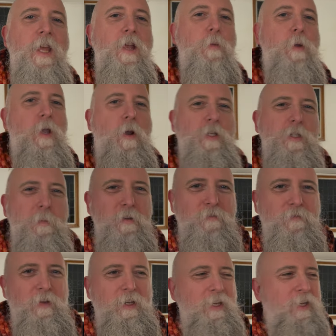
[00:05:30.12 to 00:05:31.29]
there we go, it's a bit
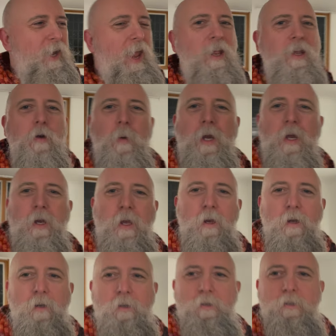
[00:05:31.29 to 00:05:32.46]
funny and echoey in
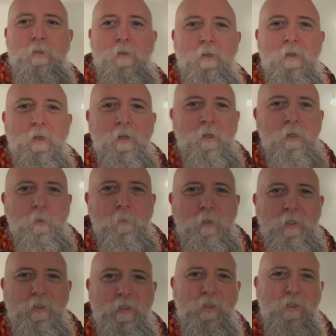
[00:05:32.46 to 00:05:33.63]
here.
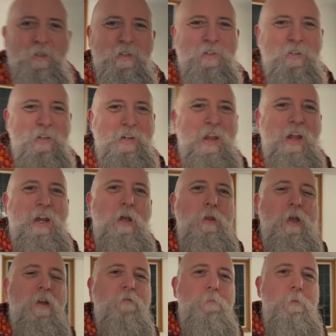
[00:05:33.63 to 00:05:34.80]
But yeah, now that
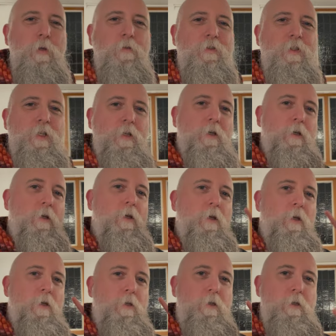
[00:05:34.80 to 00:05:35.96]
I've moved to the
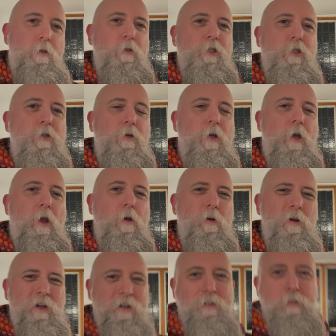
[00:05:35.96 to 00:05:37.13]
new studio,
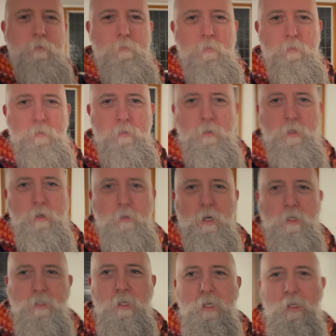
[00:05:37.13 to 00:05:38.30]
I don't
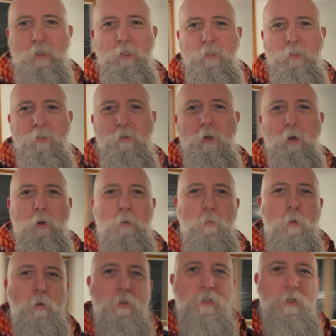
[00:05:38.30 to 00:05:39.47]
actually need this studio
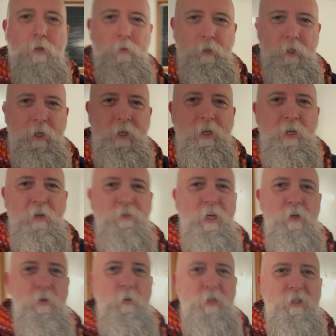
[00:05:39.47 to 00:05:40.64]
anymore. So I've
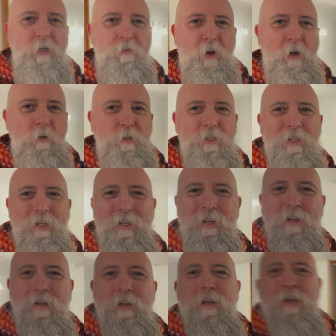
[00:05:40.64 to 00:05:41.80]
taken all the stuff out.
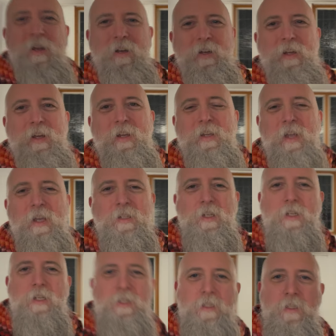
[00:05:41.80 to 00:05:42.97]
I guess I
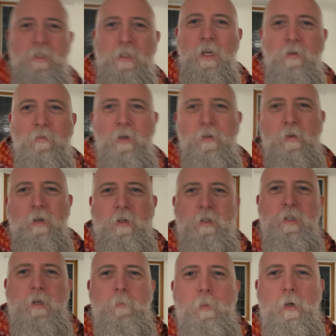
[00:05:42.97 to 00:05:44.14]
need to get rid of it at
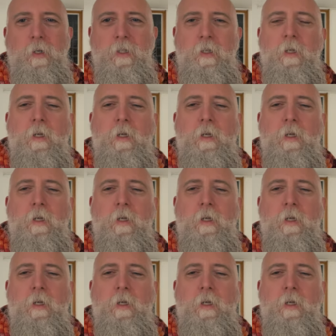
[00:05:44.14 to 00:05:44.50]
some point.